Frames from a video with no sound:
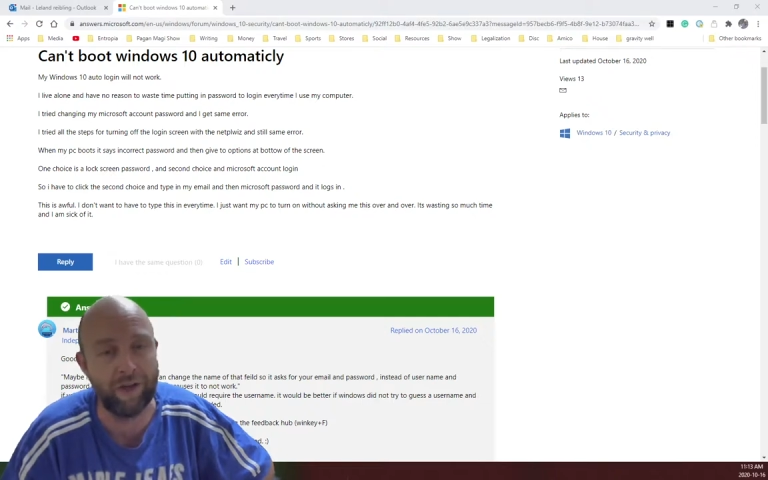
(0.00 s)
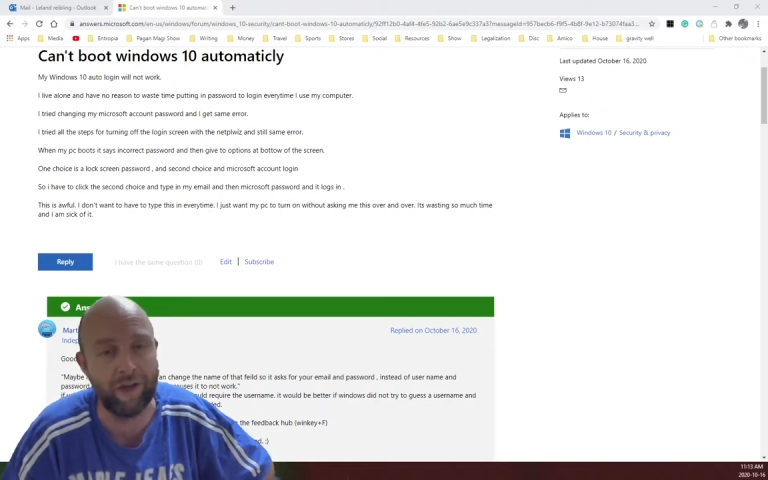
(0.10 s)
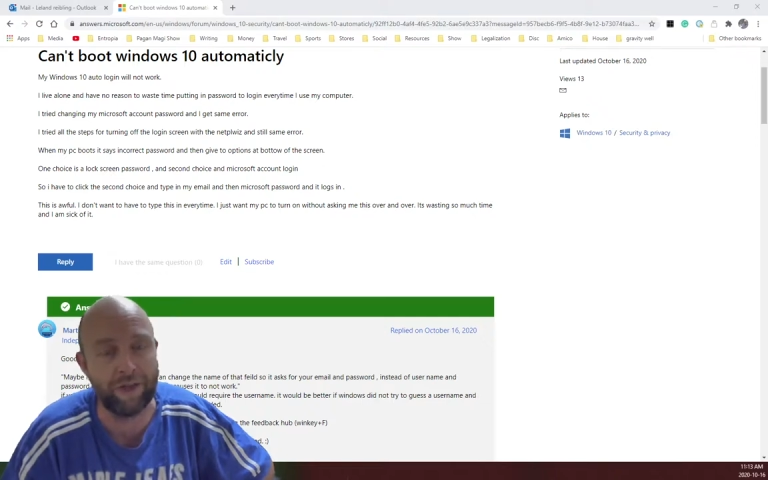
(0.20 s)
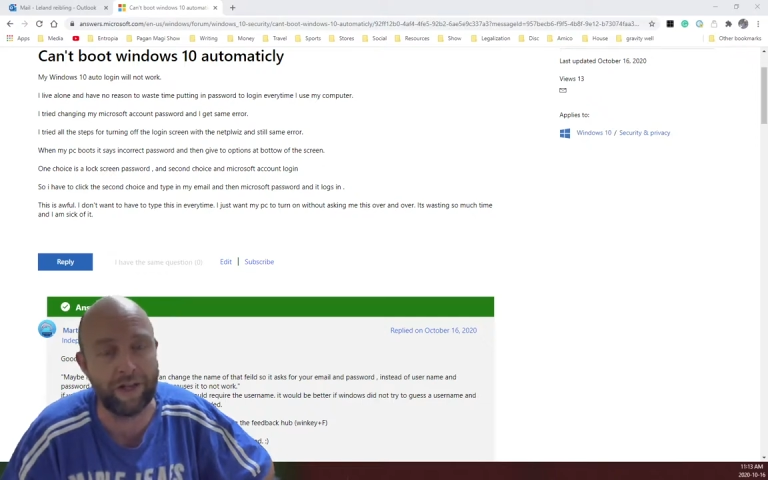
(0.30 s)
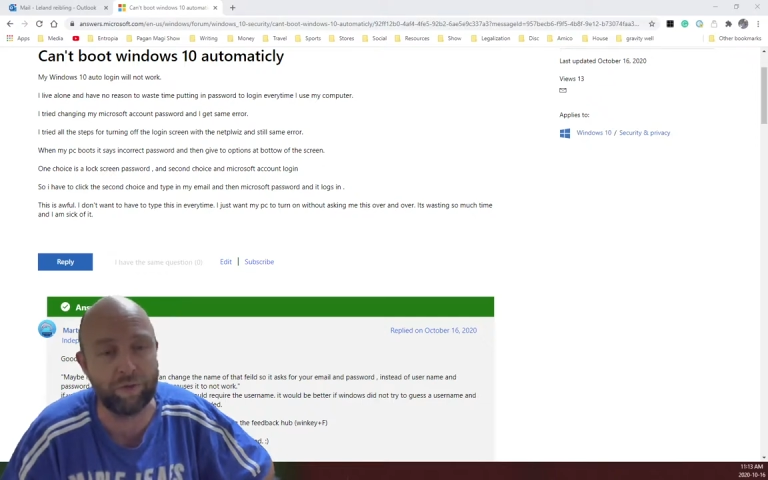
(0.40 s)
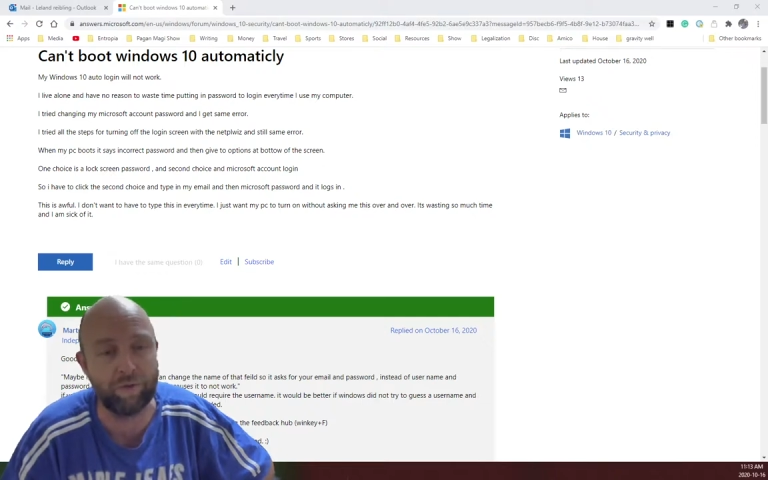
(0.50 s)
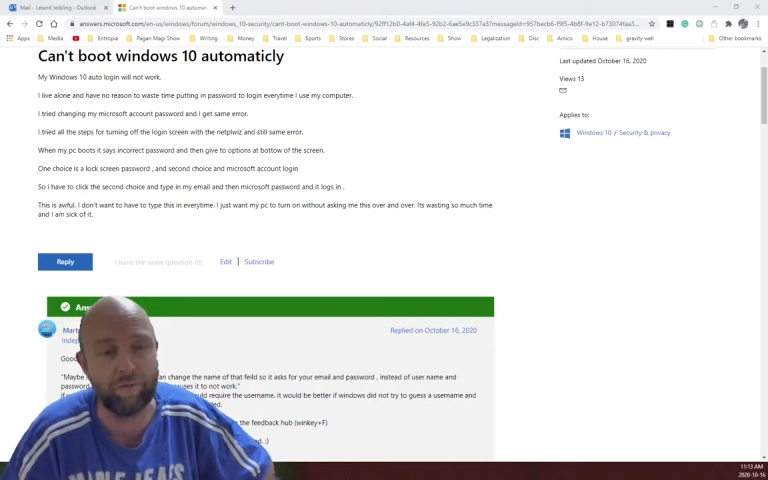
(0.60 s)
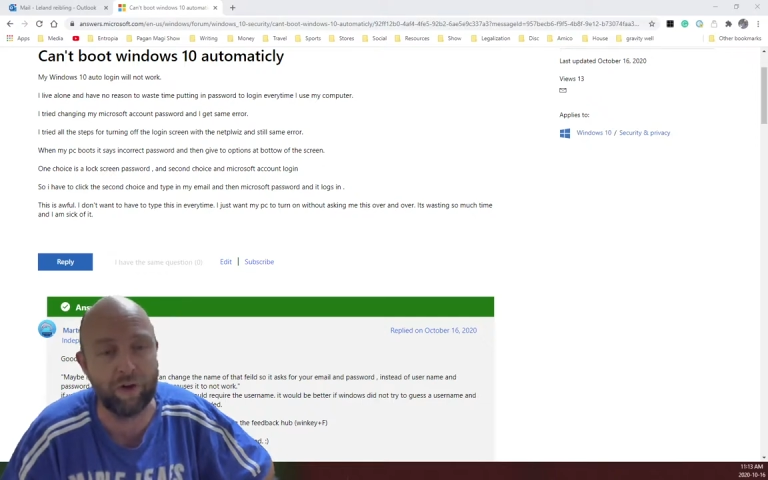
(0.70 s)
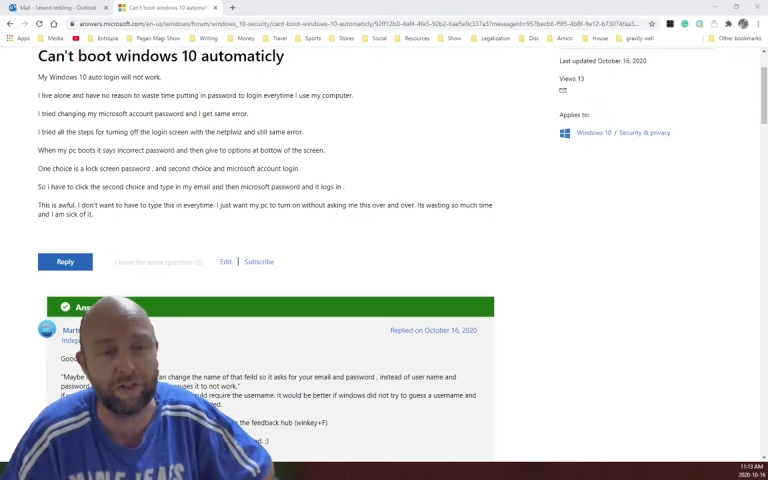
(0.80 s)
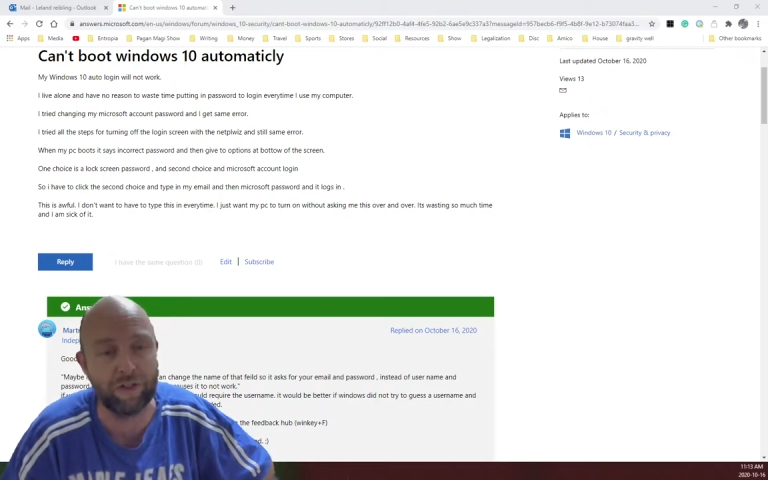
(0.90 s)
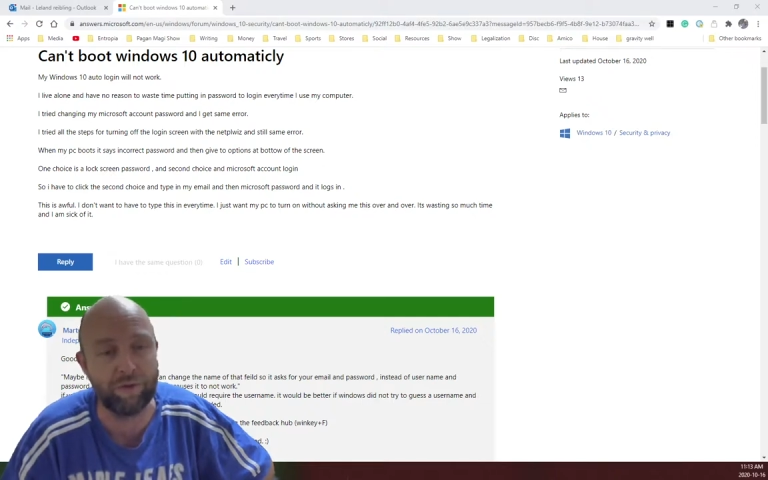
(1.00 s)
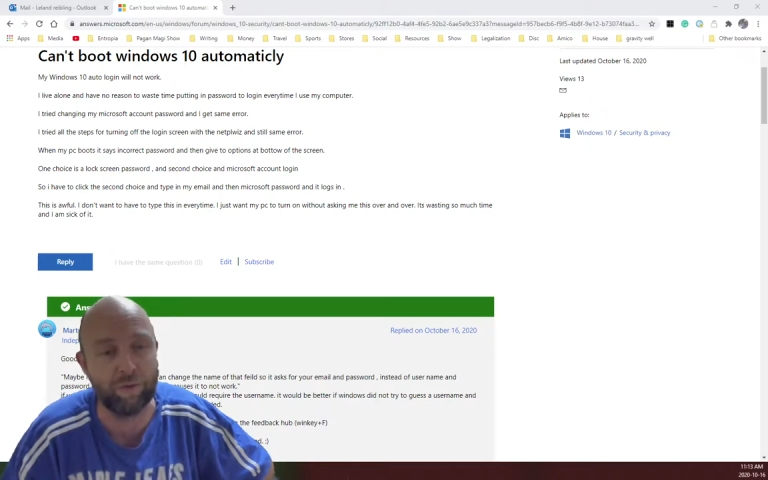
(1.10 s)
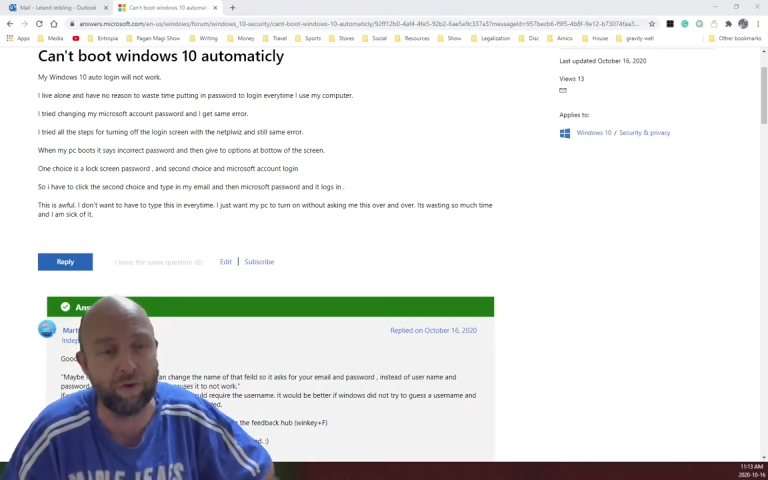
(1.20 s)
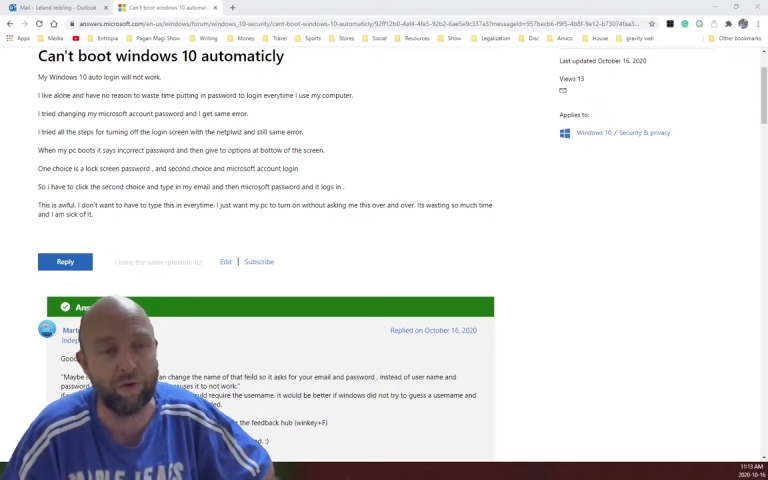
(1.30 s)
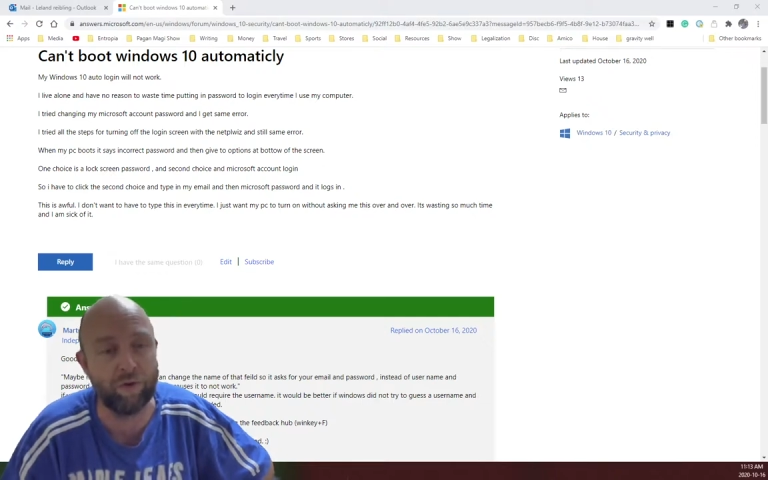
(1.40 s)
and that's what fucks
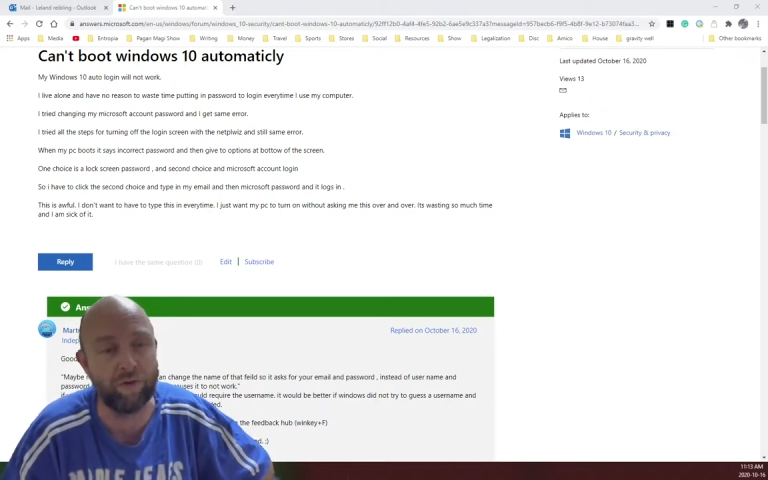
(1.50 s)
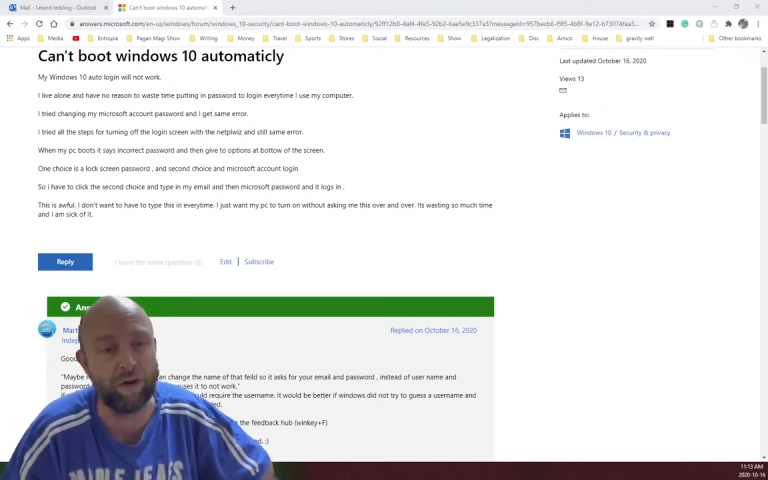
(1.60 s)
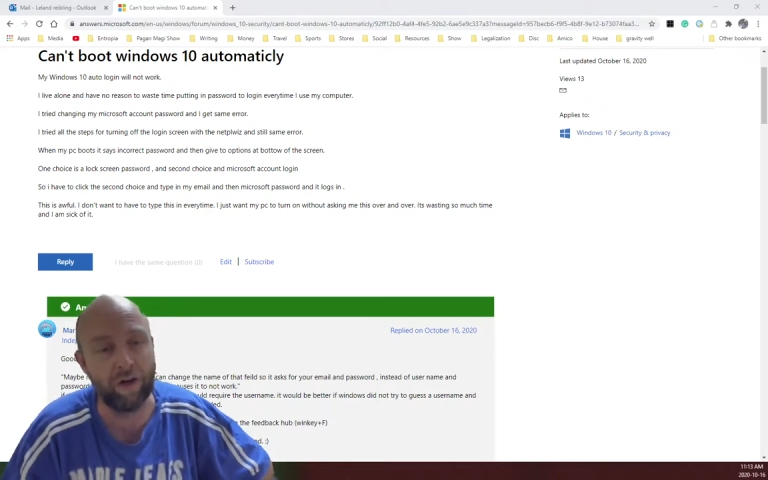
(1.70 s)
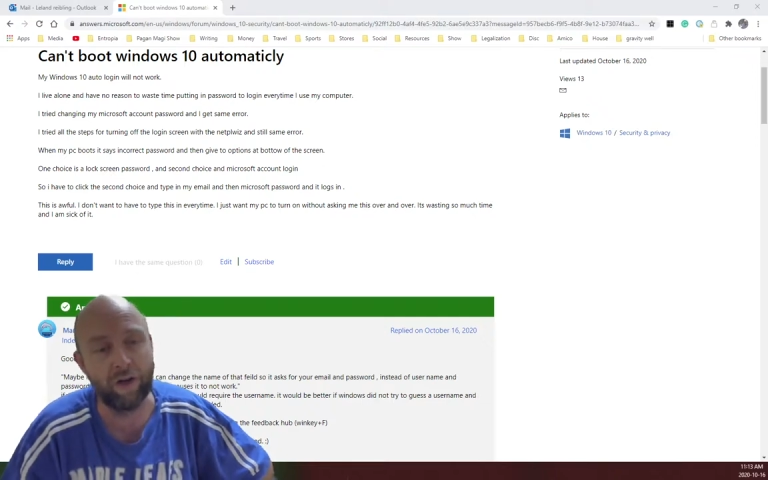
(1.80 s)
everyone over.